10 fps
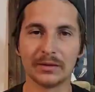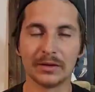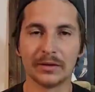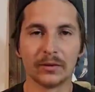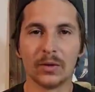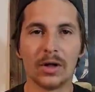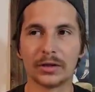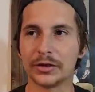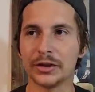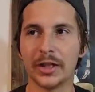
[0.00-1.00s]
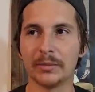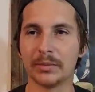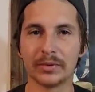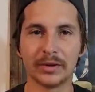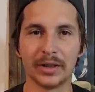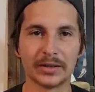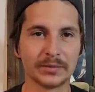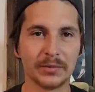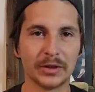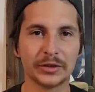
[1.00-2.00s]
the wrong shape, and it's
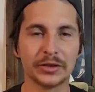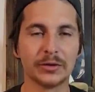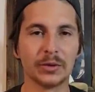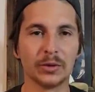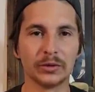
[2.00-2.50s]
much too old